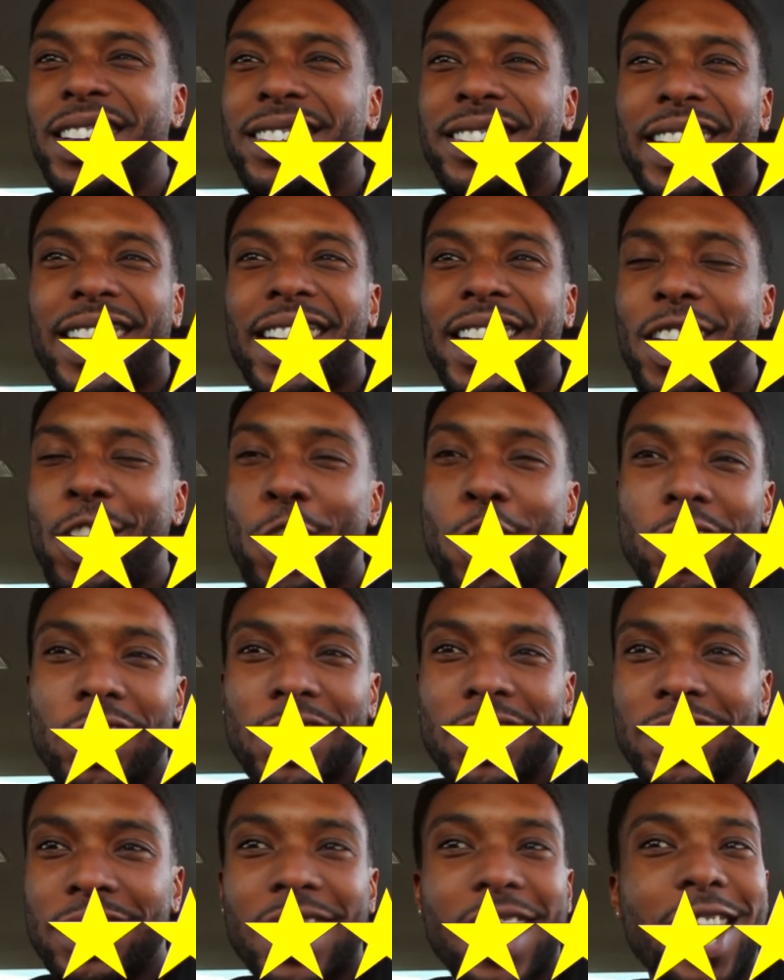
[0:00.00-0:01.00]
He's like, I got all
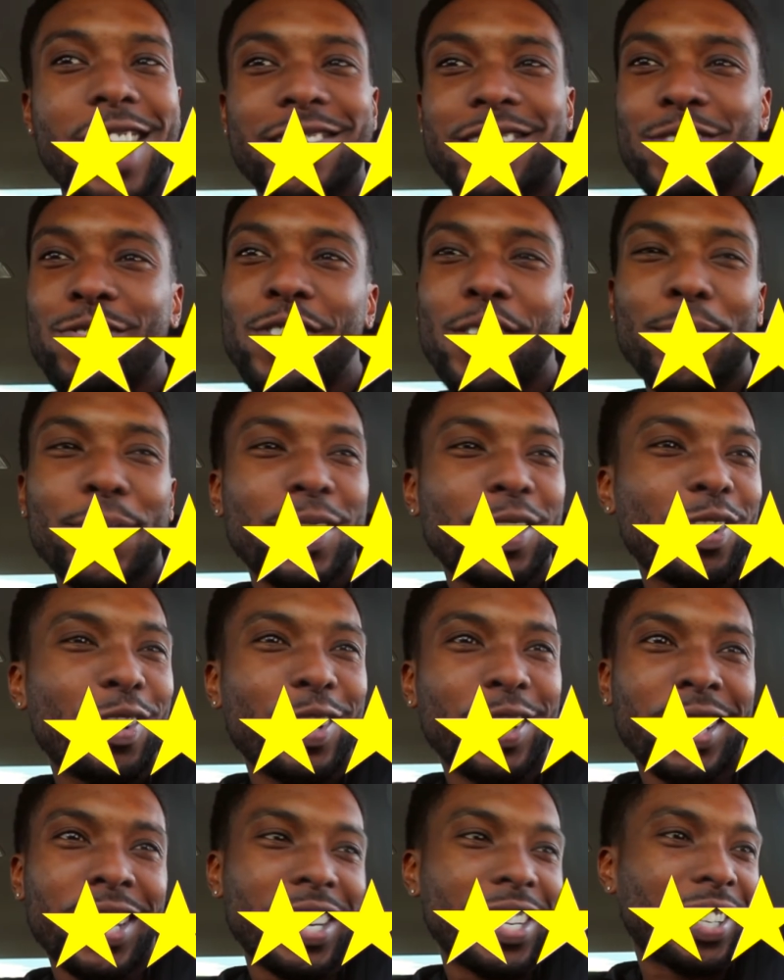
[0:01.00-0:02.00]
these styles. Like, what I'm going to
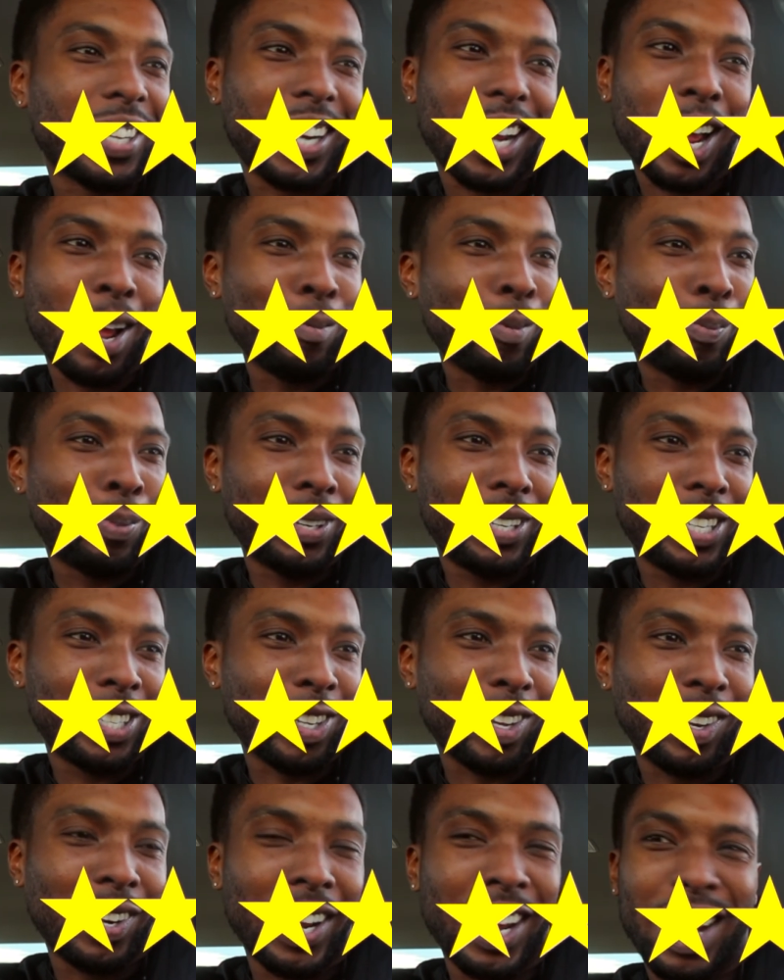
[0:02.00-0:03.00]
do with this? Like, how I'm going to put
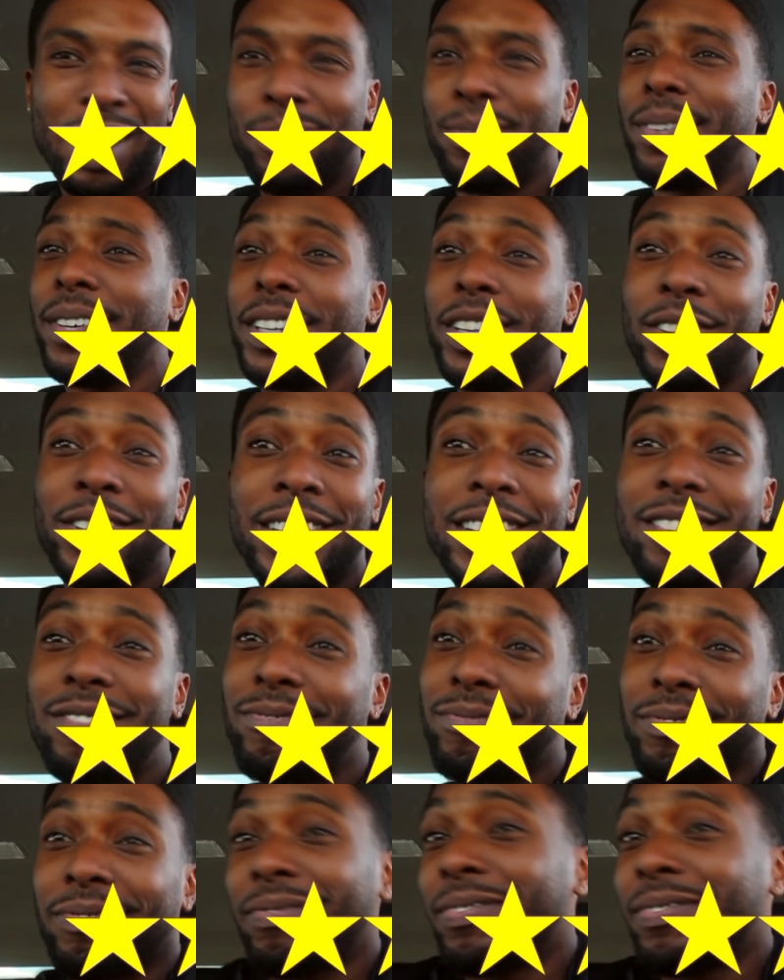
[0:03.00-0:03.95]
this on the album? You know what?